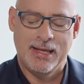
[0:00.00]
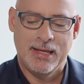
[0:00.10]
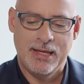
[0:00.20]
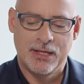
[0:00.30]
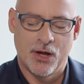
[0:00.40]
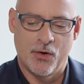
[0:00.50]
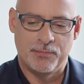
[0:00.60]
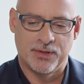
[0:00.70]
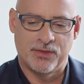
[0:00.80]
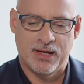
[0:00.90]
You know, I've
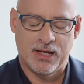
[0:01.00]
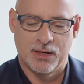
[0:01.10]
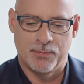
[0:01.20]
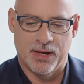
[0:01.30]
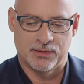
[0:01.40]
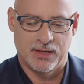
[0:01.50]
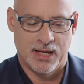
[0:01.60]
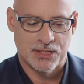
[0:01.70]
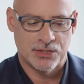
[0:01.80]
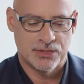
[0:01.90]
been thinking about the
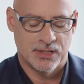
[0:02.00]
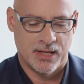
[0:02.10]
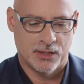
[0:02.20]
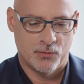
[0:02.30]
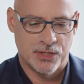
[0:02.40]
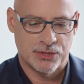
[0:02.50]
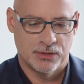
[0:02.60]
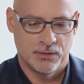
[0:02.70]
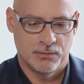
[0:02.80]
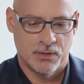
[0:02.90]
answer to that
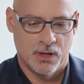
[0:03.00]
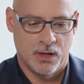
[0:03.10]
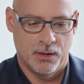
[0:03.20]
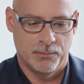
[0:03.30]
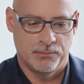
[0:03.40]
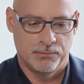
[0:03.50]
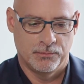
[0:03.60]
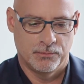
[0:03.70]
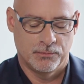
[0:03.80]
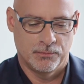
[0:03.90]
question
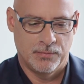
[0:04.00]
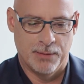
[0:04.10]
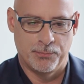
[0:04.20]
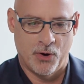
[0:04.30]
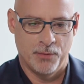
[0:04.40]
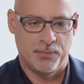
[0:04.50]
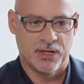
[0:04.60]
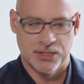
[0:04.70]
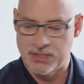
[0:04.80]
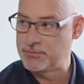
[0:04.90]
in part
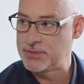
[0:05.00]
because I've